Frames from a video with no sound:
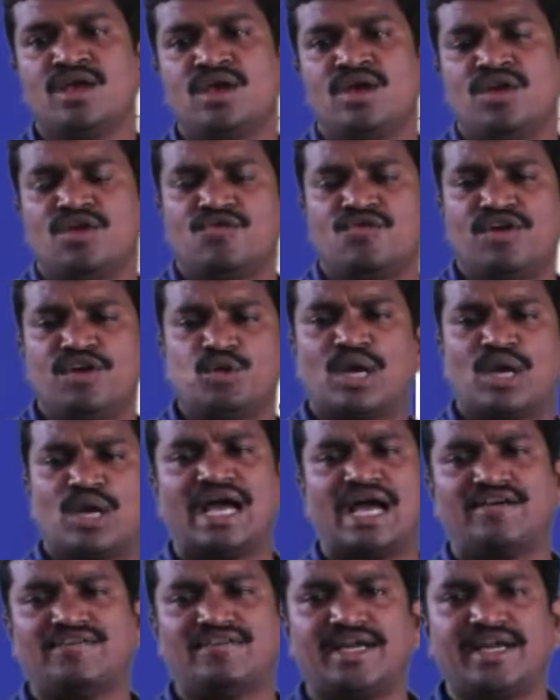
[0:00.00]
when you
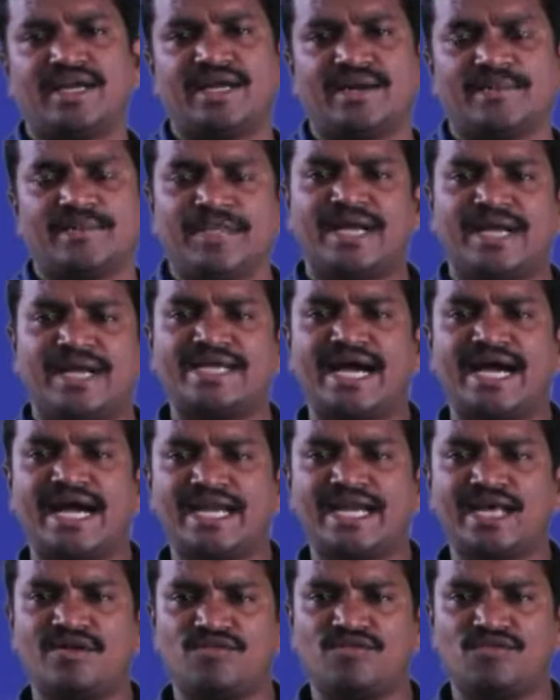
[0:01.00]
have a
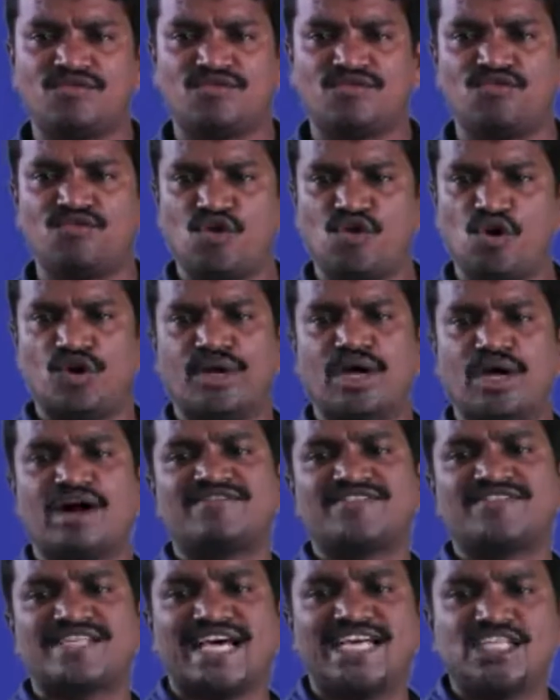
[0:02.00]
data word
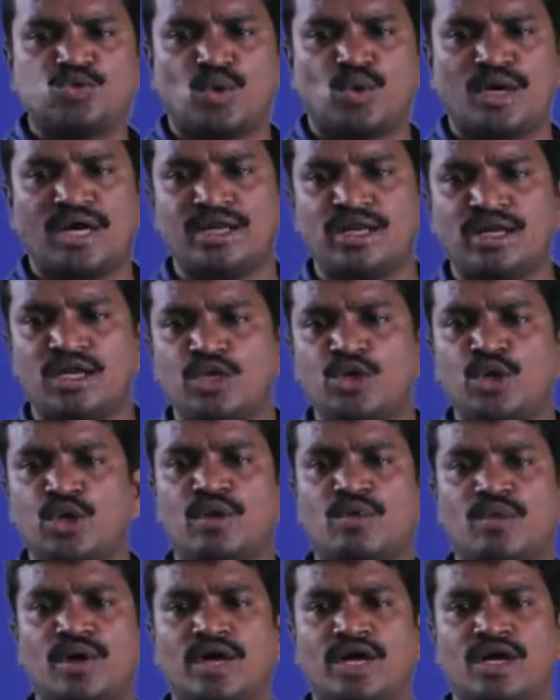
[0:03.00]
of size 1, you
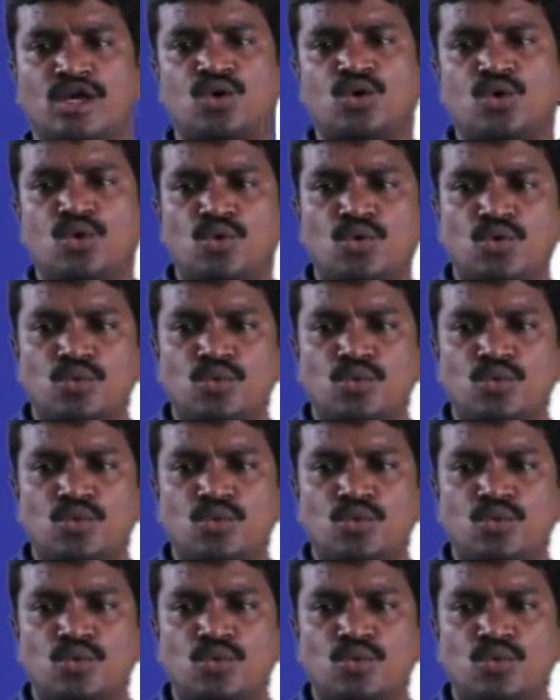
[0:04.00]
require two